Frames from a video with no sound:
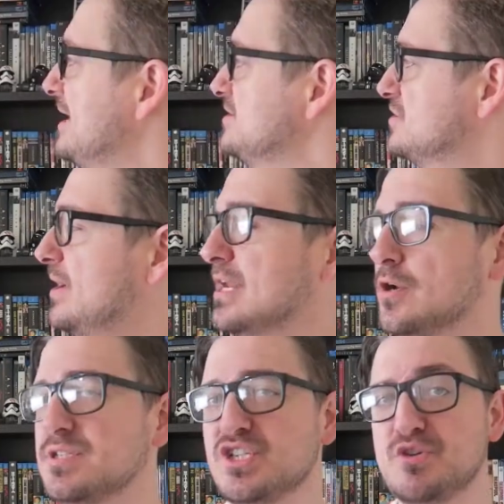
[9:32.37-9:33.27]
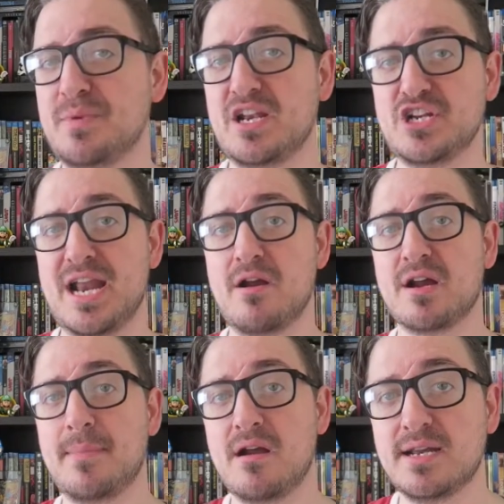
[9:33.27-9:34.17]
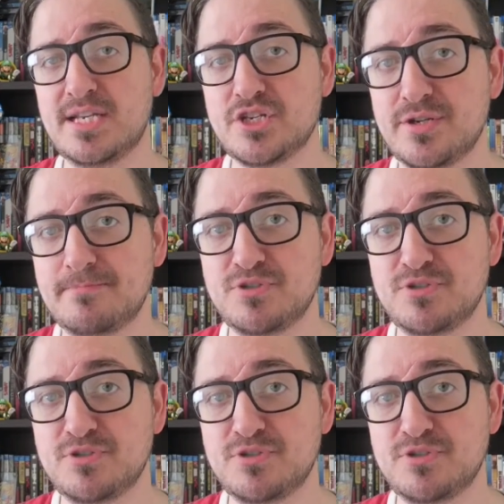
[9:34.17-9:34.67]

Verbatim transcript: Pages of Redcoats is generic American history.